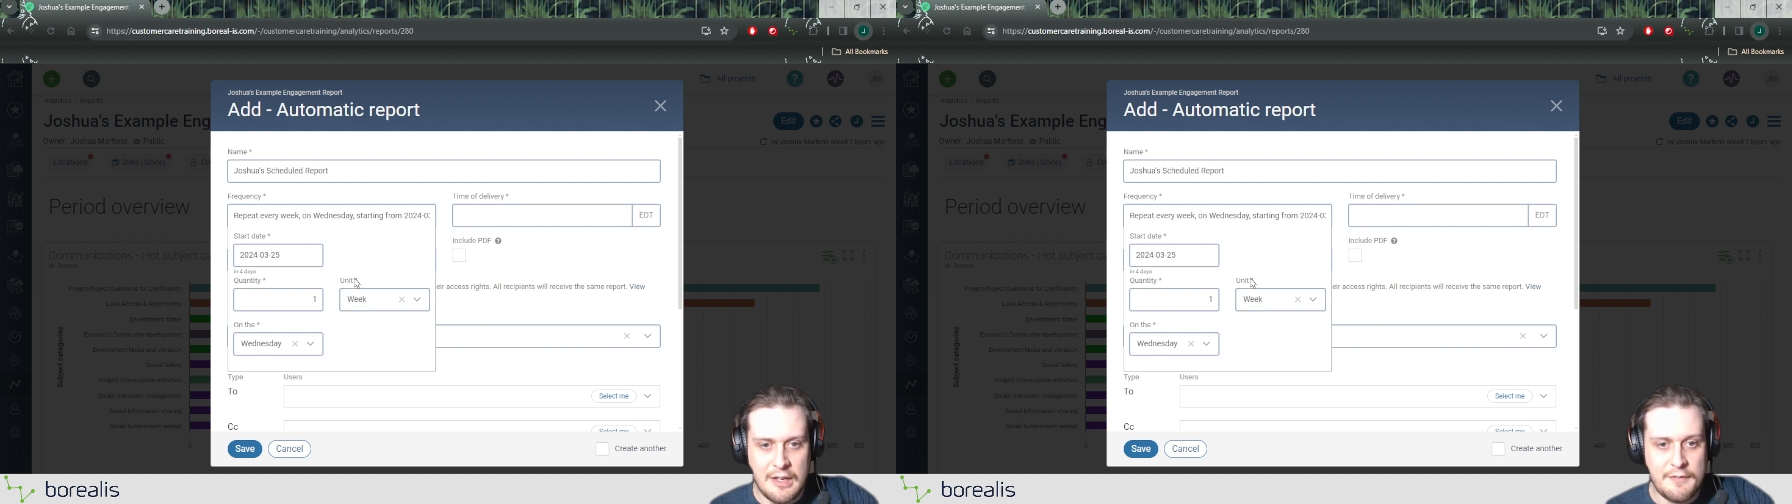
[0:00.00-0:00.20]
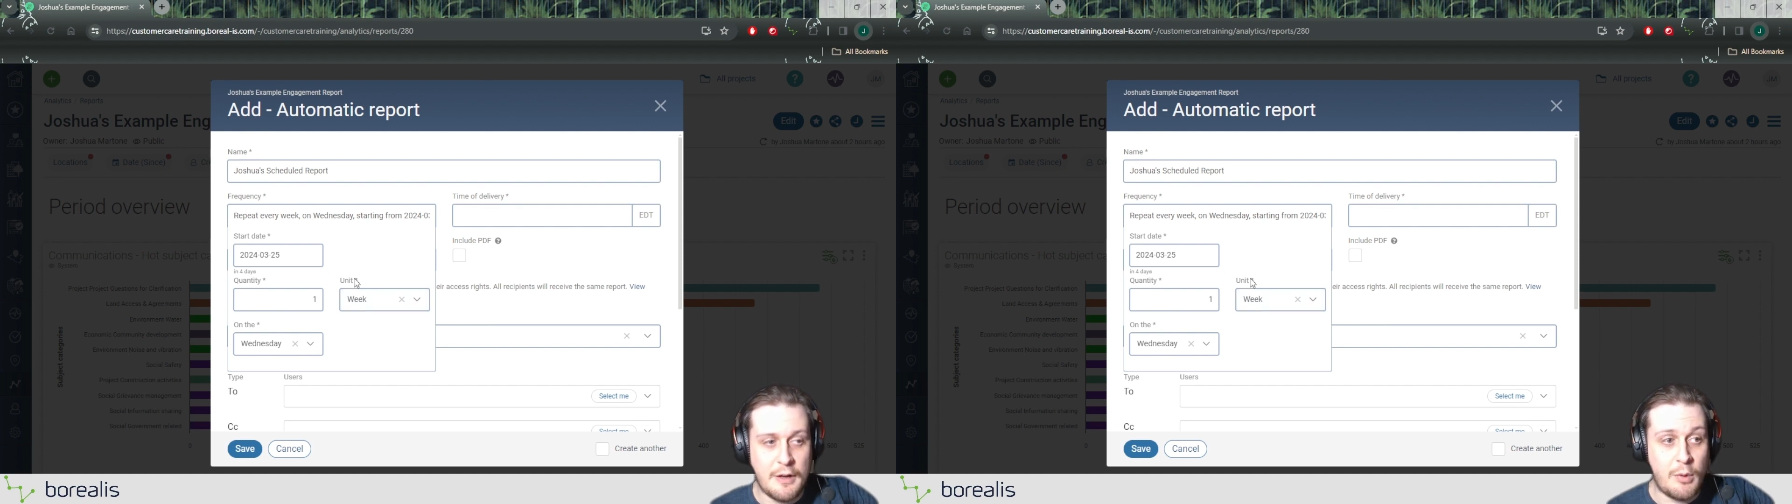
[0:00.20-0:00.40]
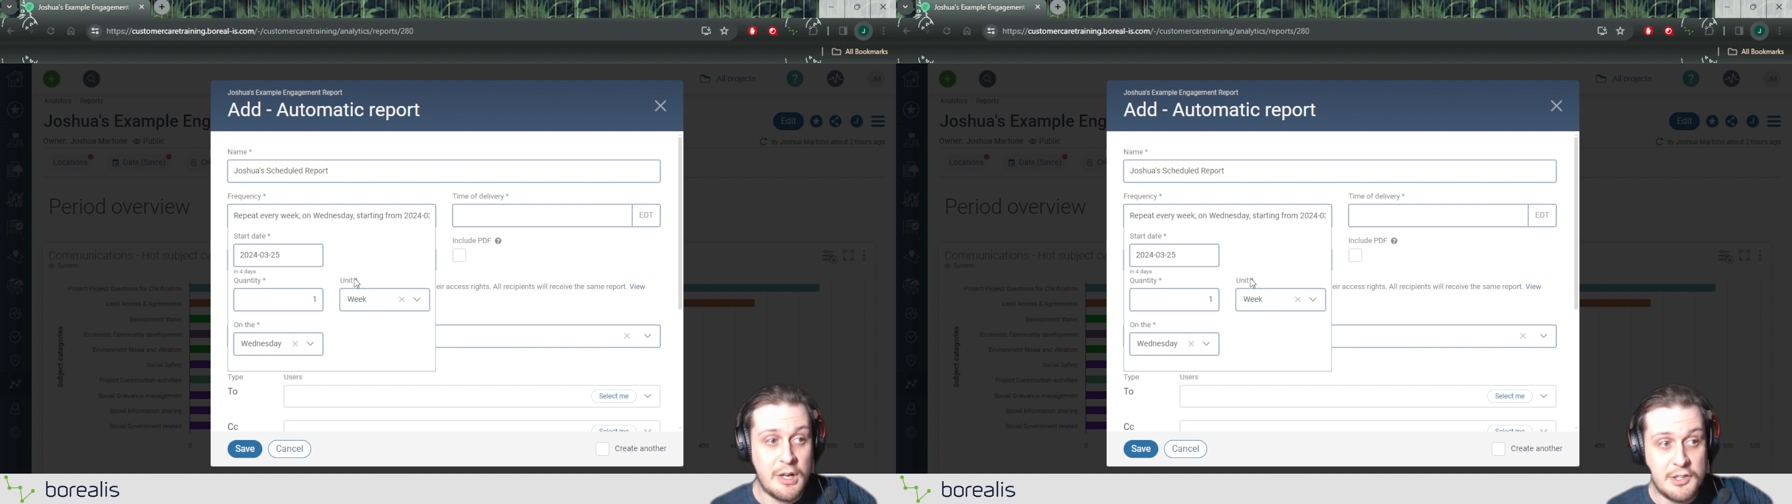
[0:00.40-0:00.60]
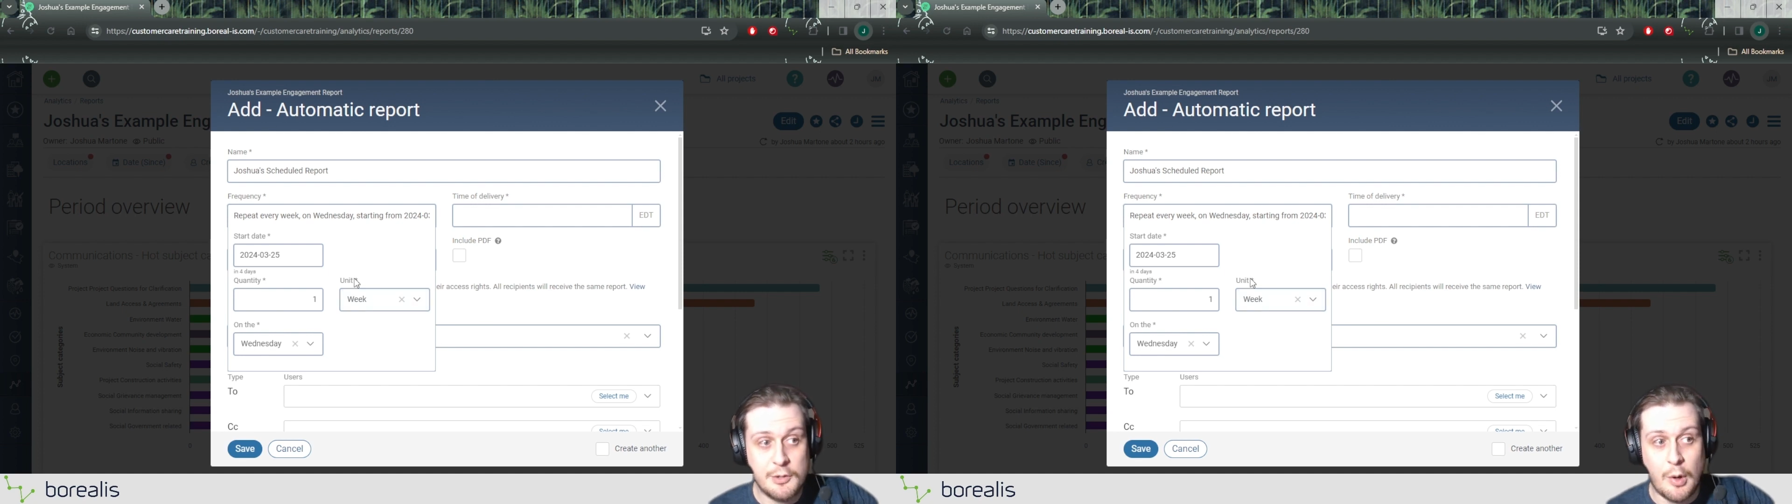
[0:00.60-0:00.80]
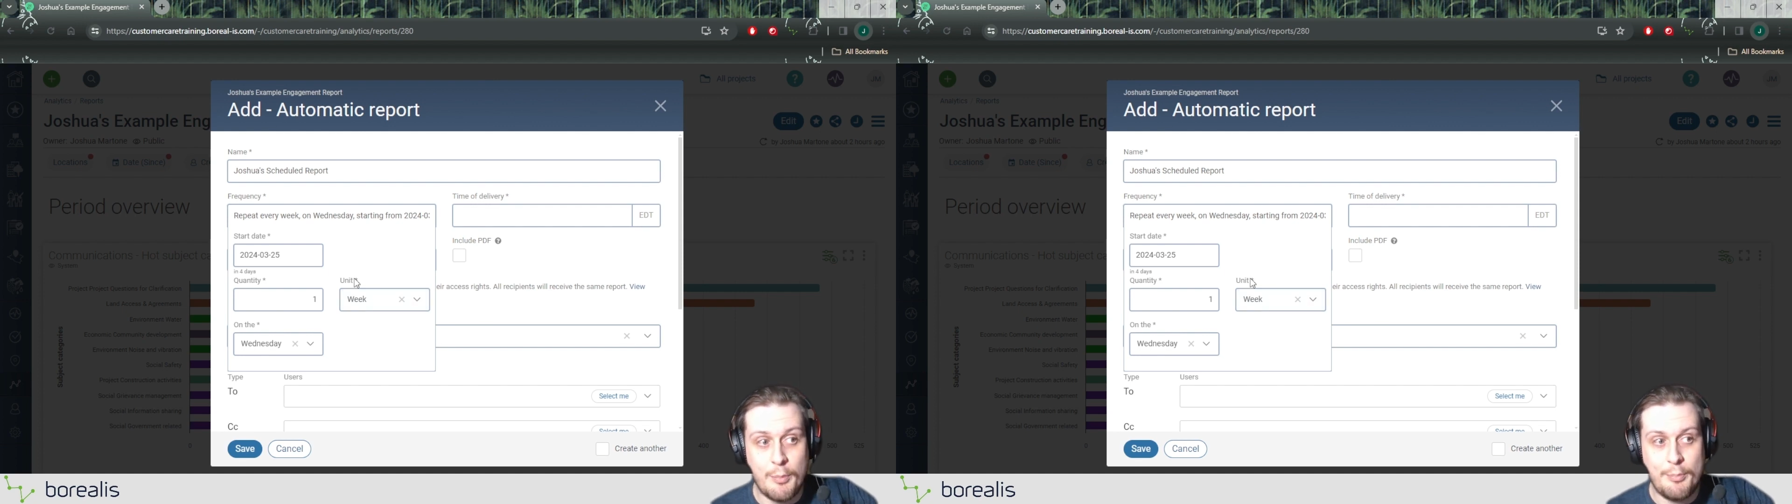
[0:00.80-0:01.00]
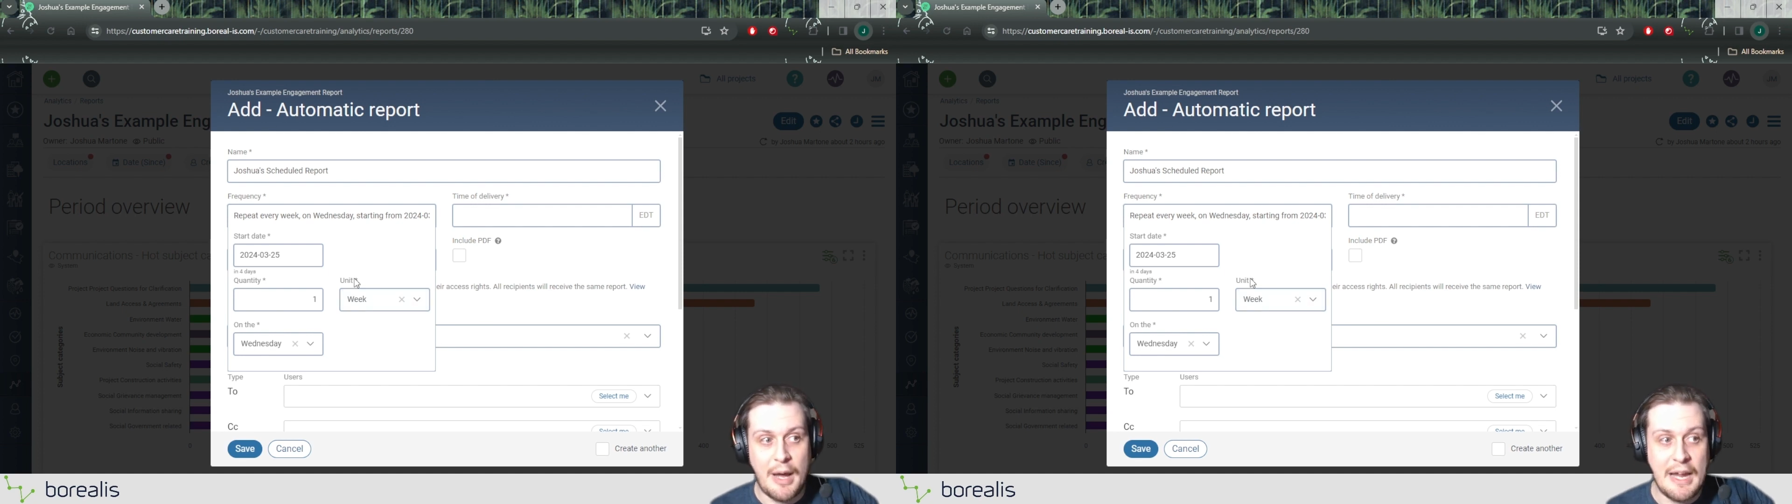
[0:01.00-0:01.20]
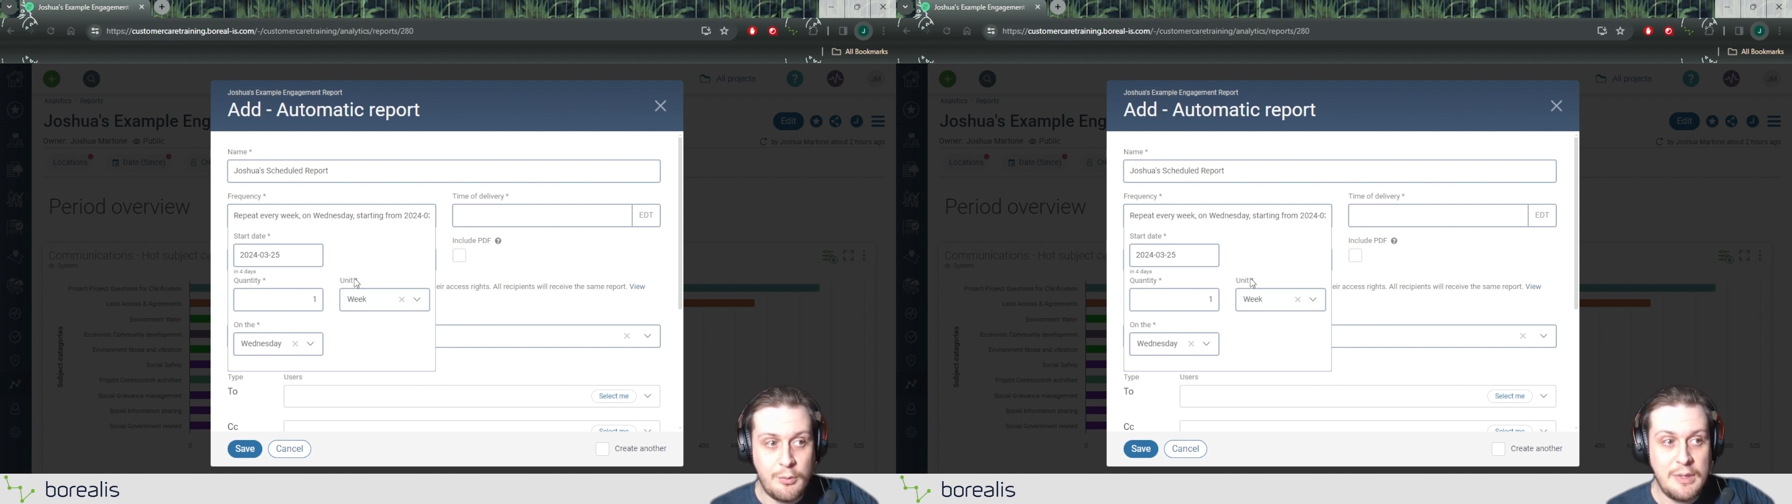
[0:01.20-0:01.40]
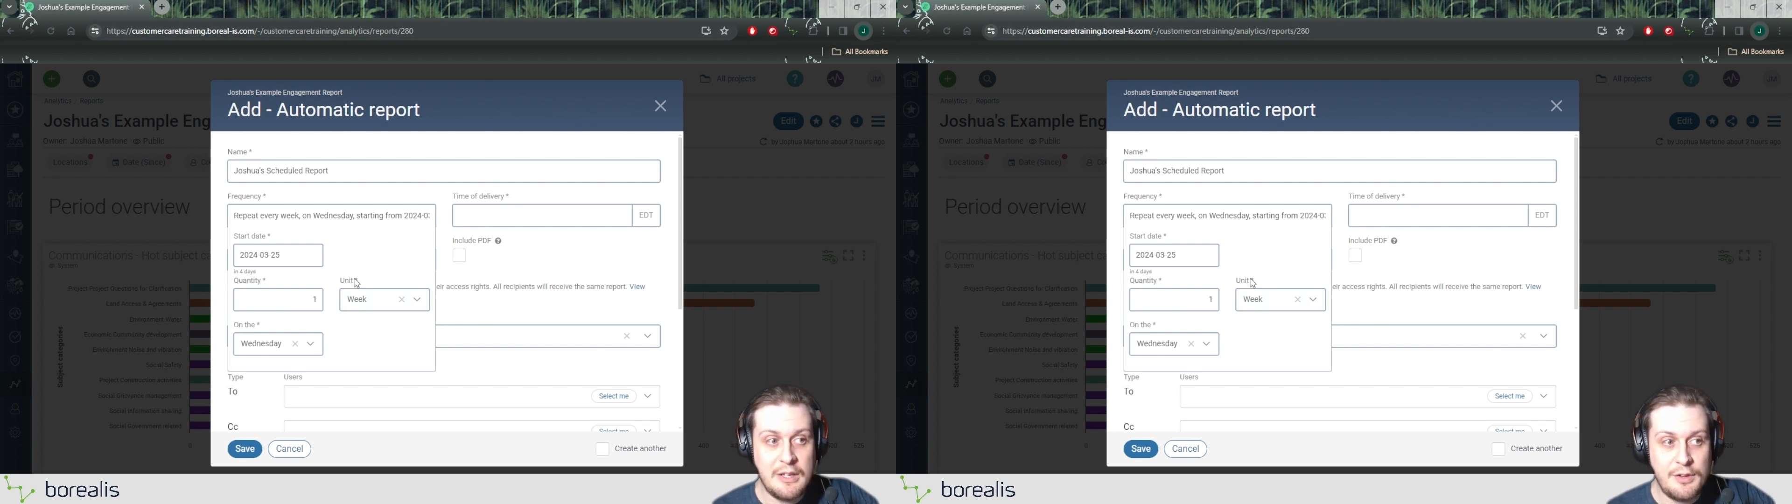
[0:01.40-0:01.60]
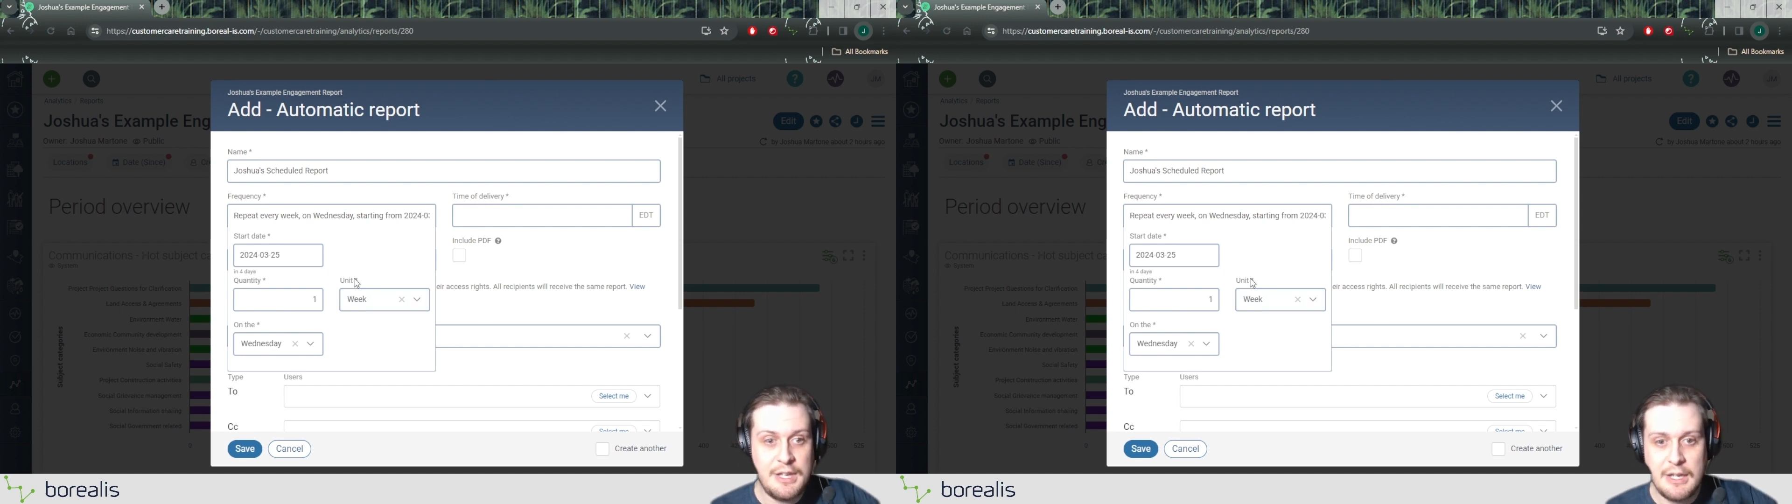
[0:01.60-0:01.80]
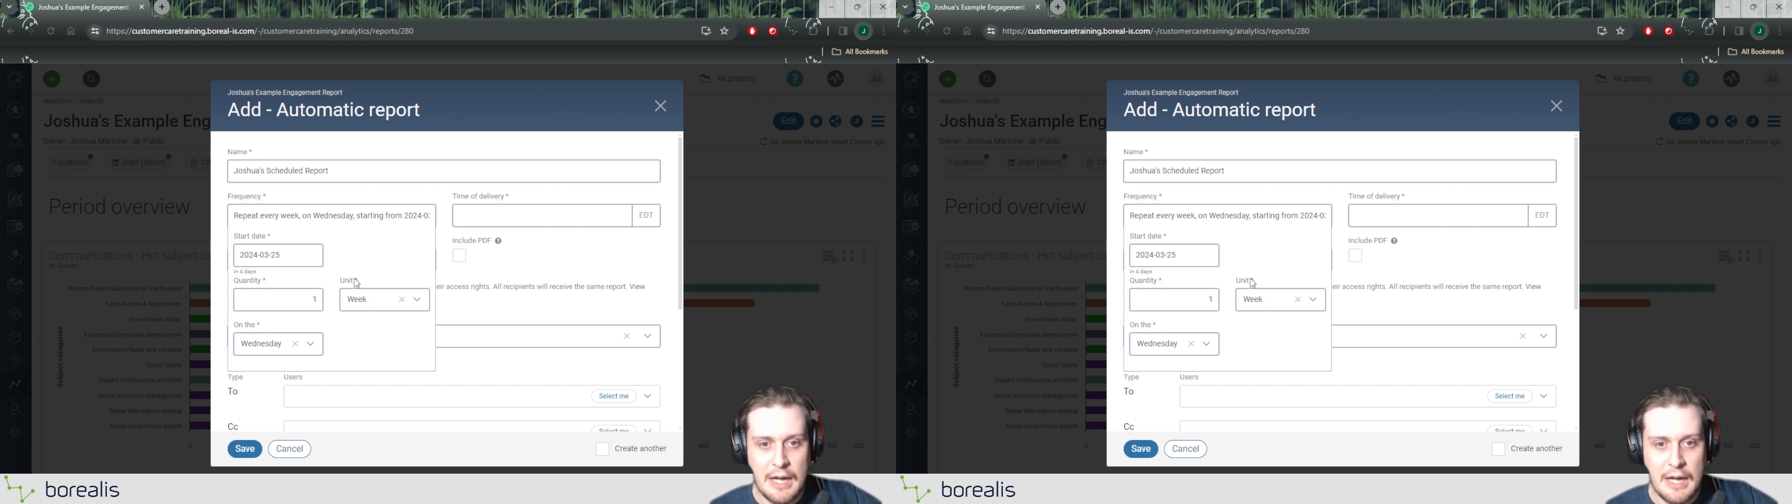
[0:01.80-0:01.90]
If I wanted to go out bi-weekly,